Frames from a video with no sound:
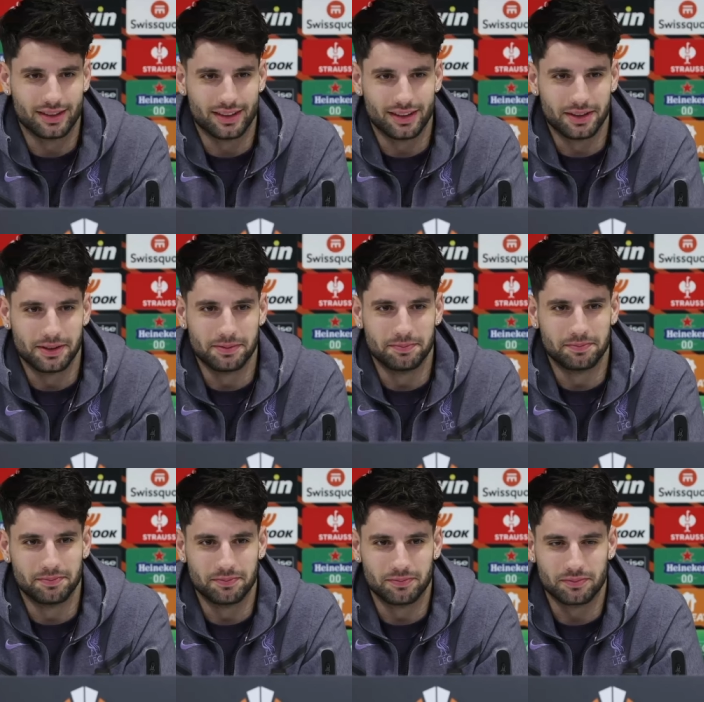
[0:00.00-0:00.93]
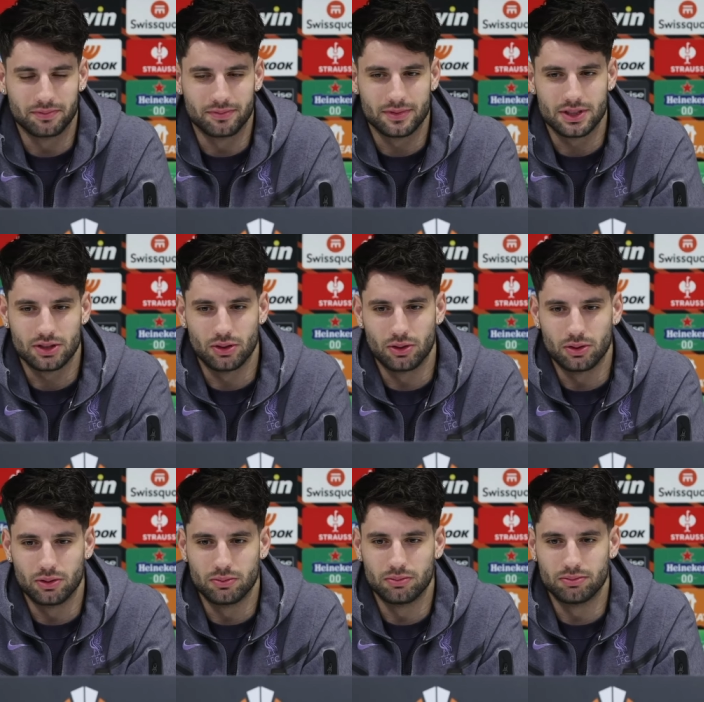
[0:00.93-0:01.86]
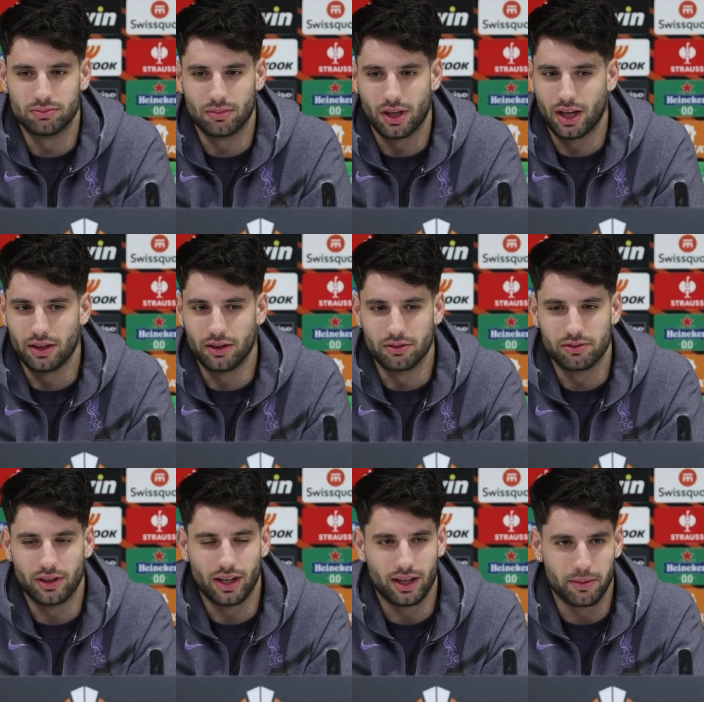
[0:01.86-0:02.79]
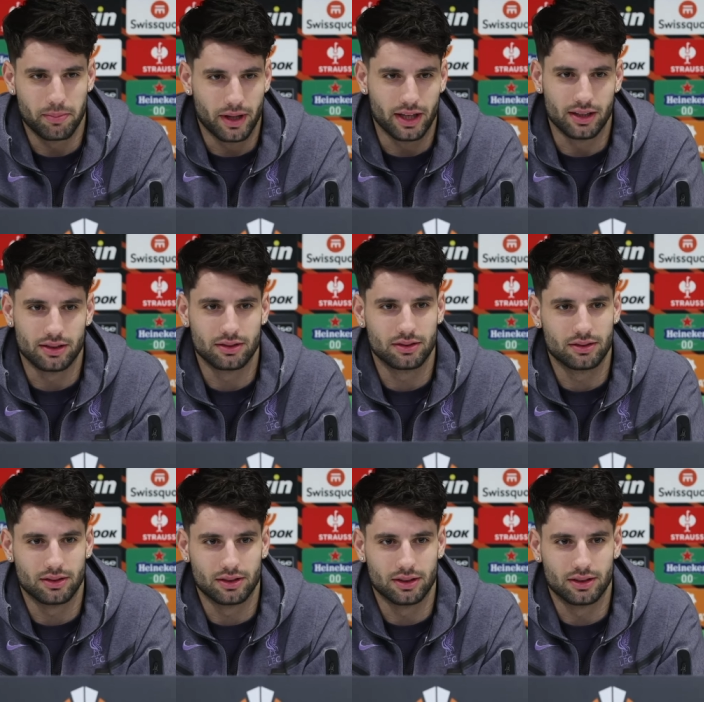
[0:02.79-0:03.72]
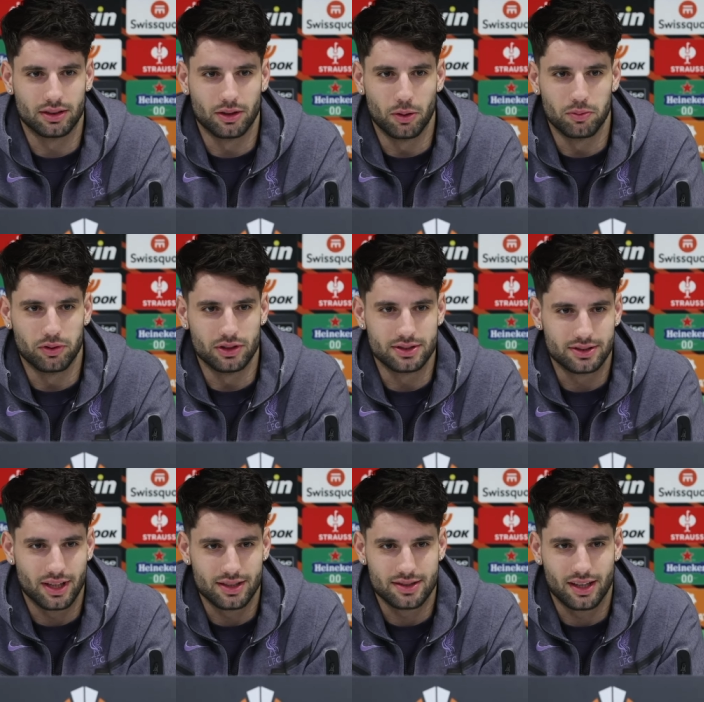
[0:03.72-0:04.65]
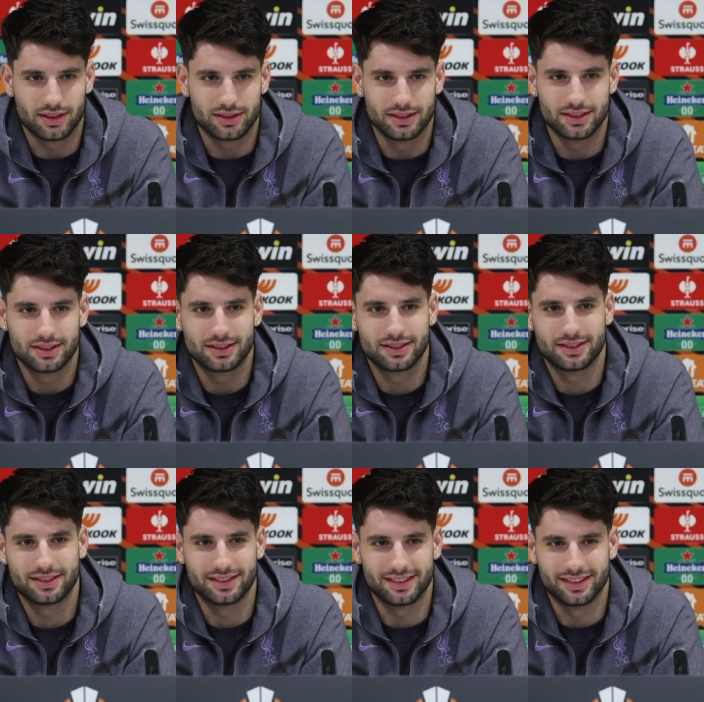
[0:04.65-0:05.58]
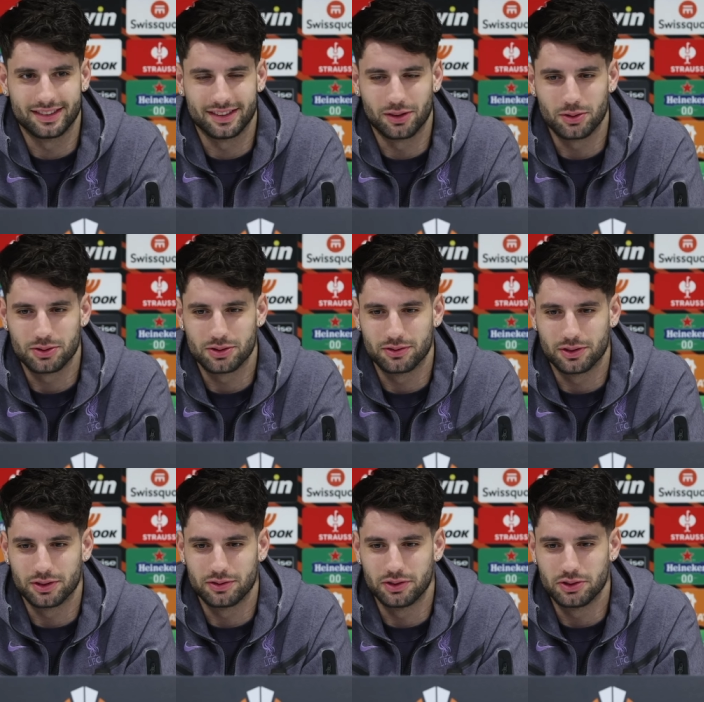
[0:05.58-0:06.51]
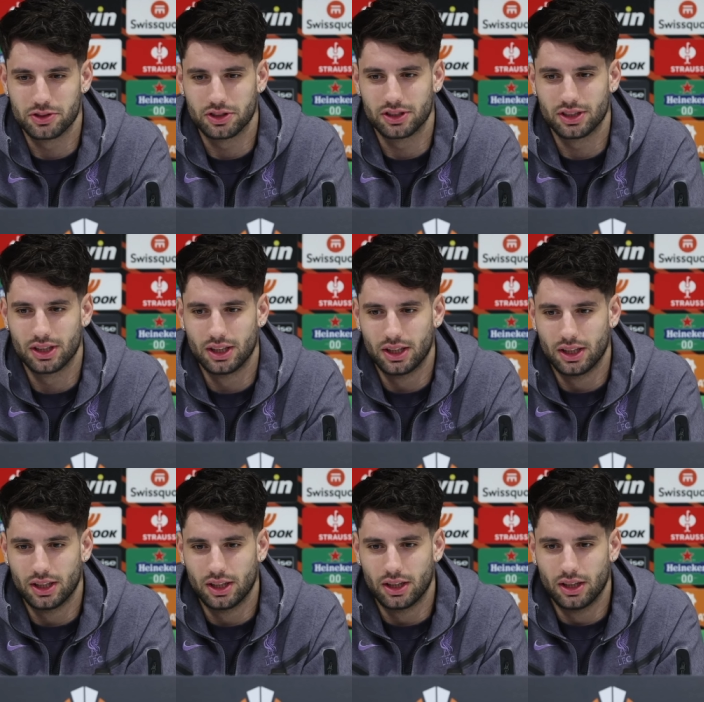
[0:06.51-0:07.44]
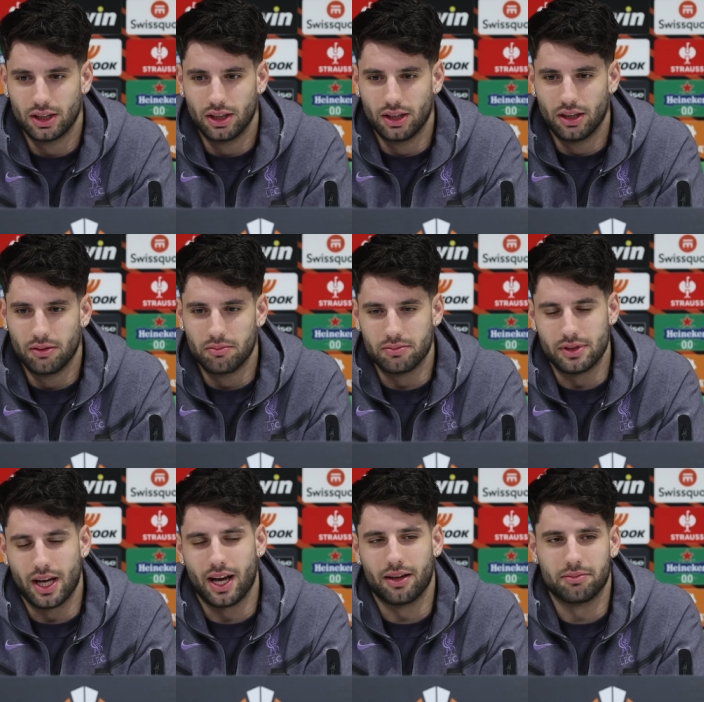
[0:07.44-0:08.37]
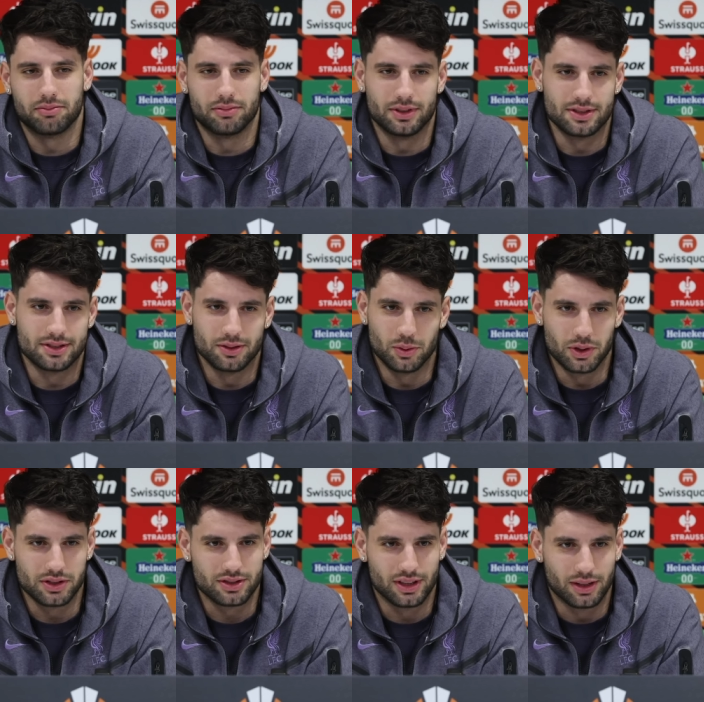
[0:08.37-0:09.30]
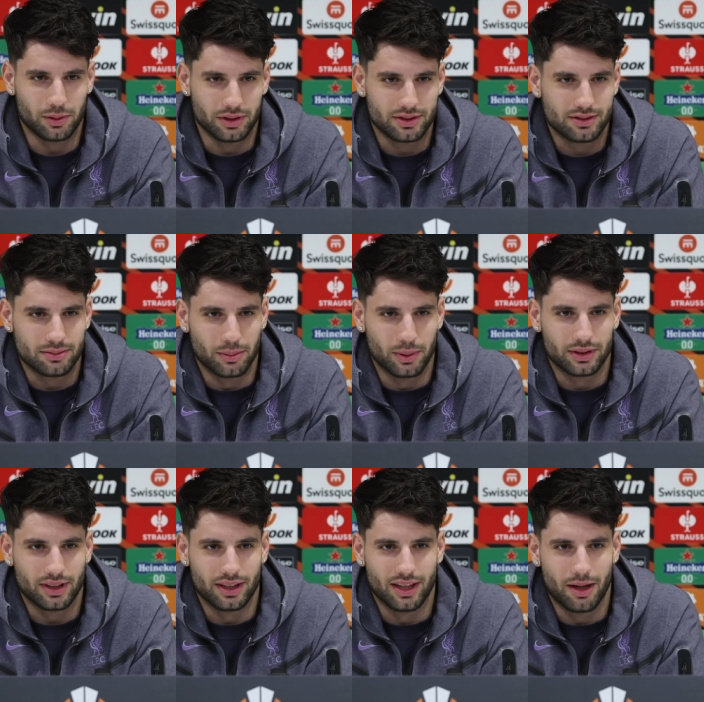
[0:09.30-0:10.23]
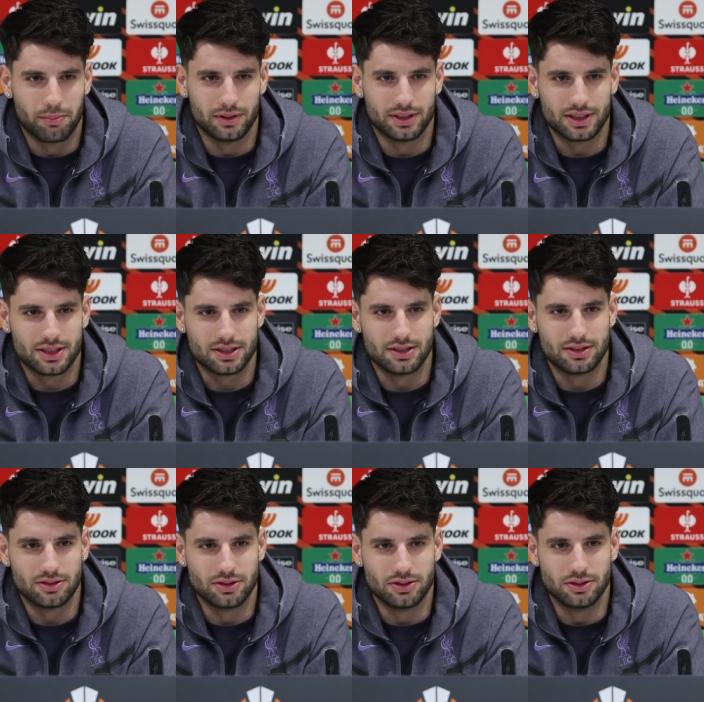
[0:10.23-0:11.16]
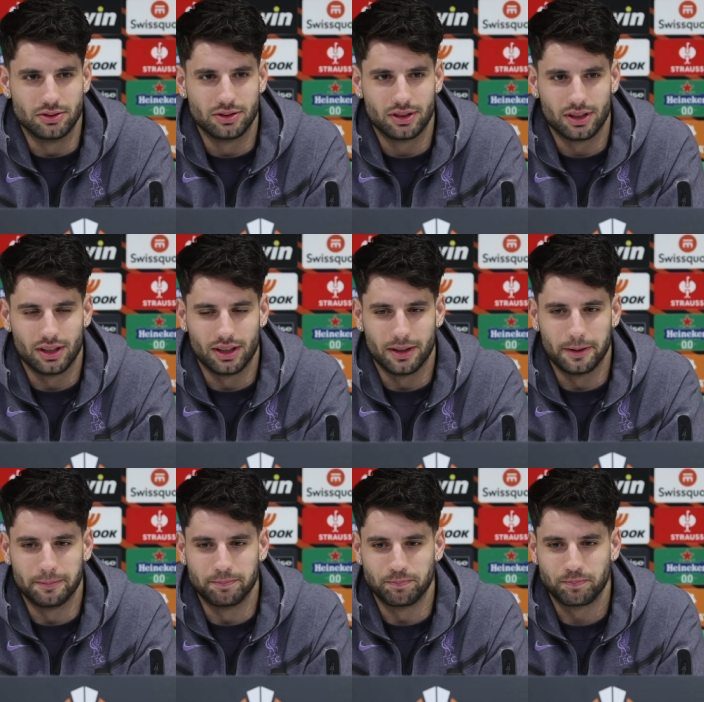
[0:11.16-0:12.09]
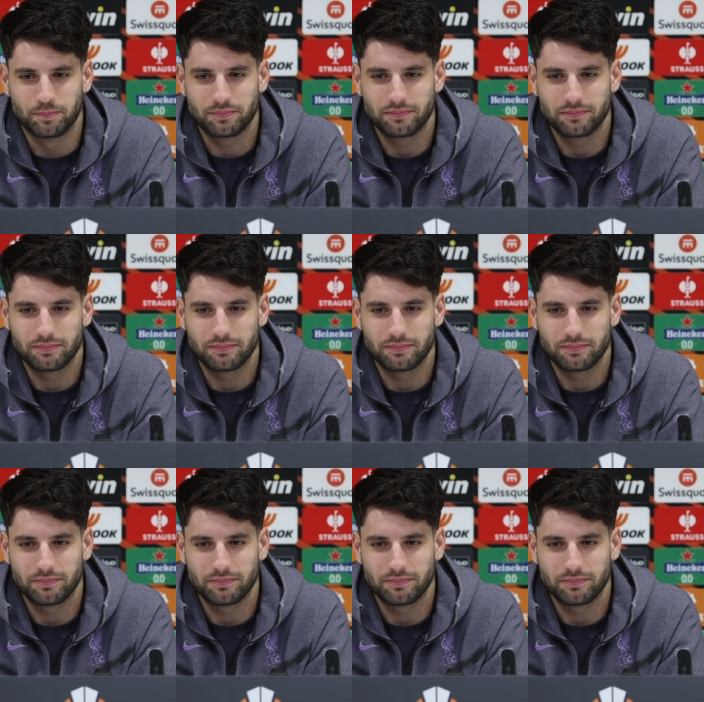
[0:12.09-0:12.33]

Um, so um, I don't feel any pain. Uh, hopefully stays like that uh, also for the future. Yeah, it's the worst thing what, what can happen actually to you. Um,